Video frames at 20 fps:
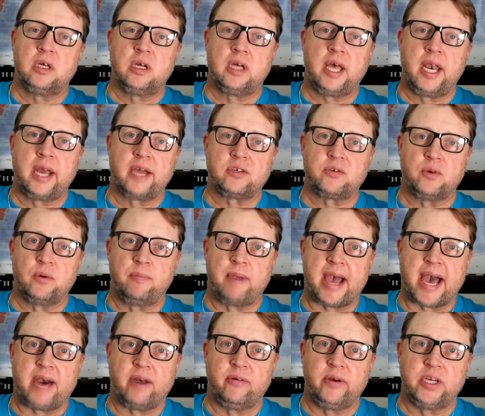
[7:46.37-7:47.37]
an extra
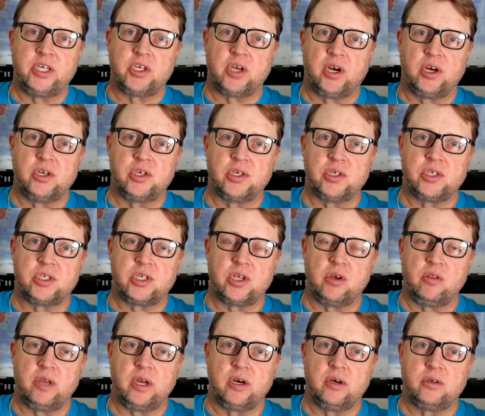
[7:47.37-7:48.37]
battery charger. So
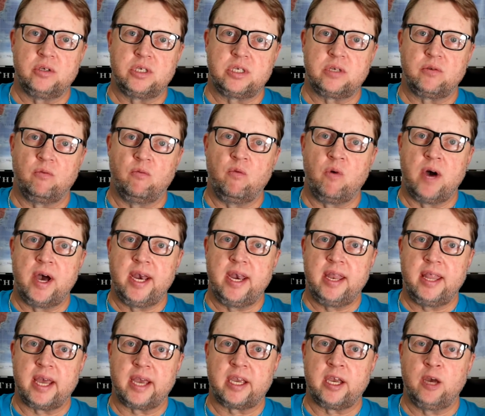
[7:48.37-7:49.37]
there's
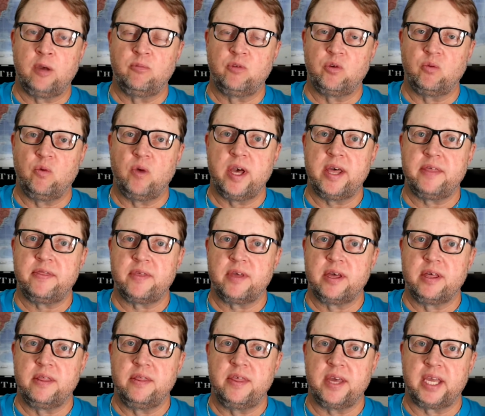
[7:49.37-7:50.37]
one that comes with
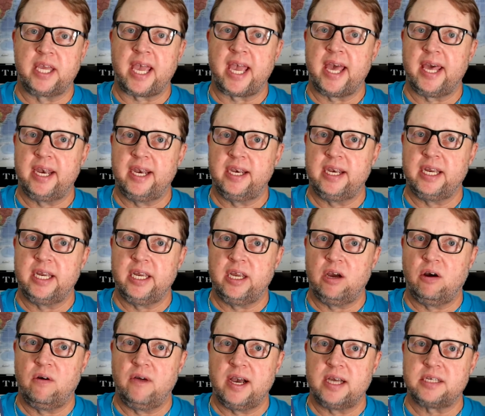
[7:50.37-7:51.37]
the Canon
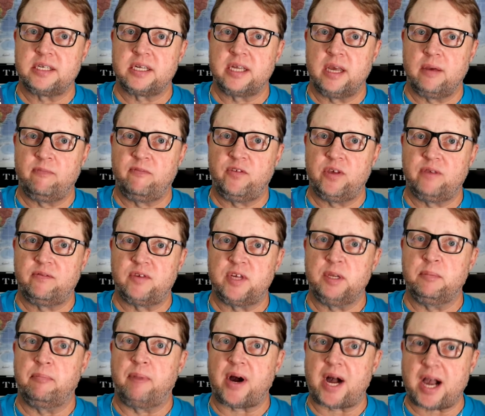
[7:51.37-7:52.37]
EOS
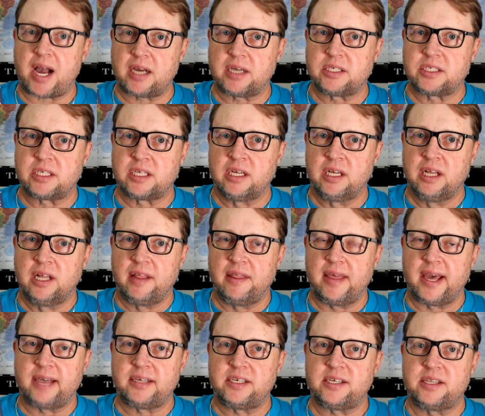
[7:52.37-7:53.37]
M50 box.
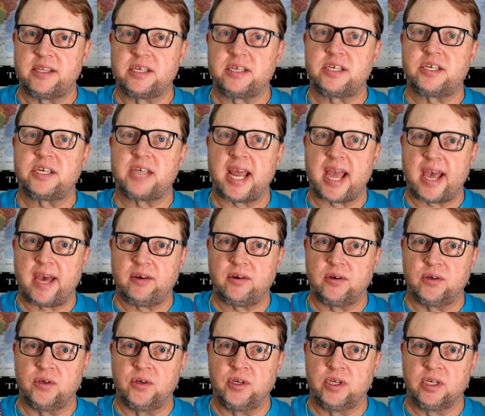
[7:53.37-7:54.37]
That's the
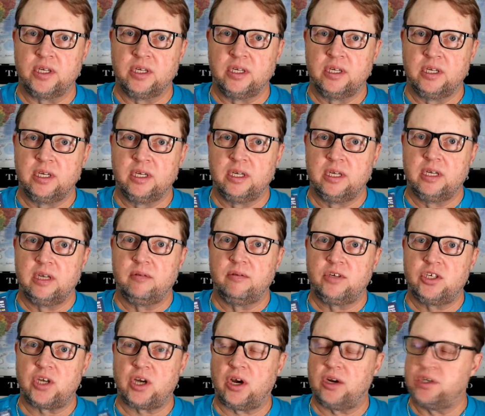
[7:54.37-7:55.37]
standard
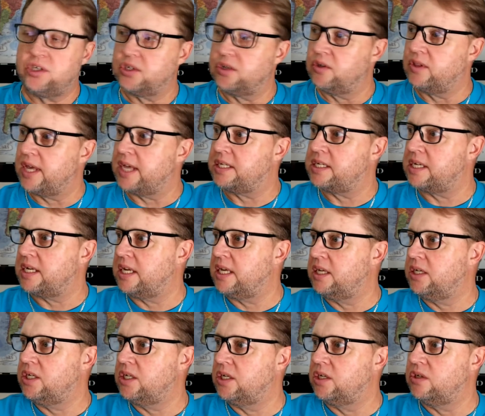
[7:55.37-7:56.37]
charger that's
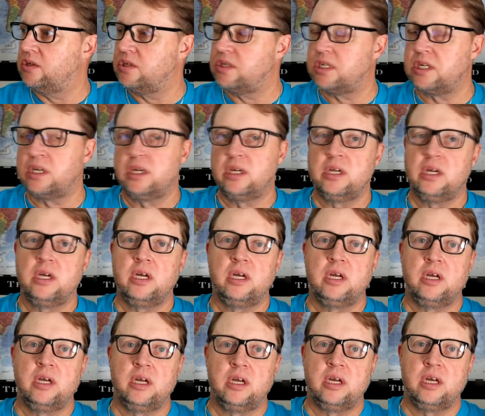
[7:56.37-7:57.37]
in use.
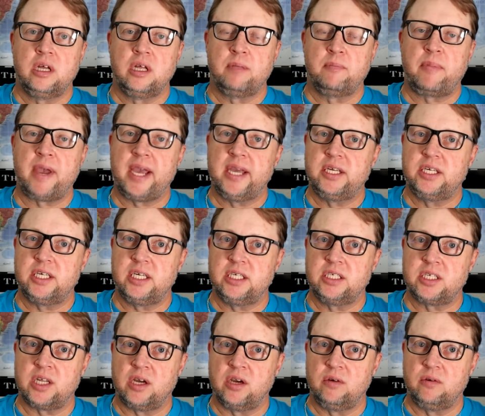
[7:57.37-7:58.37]
Paging
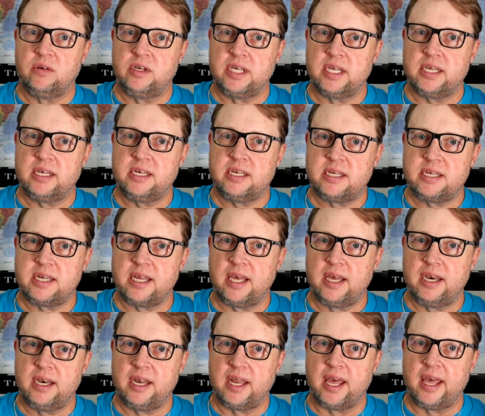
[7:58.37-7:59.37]
Zone did
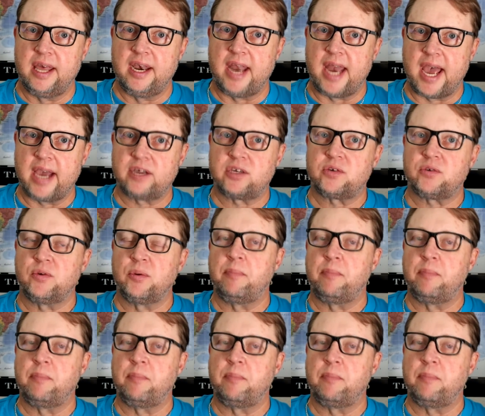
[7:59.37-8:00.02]
send an extra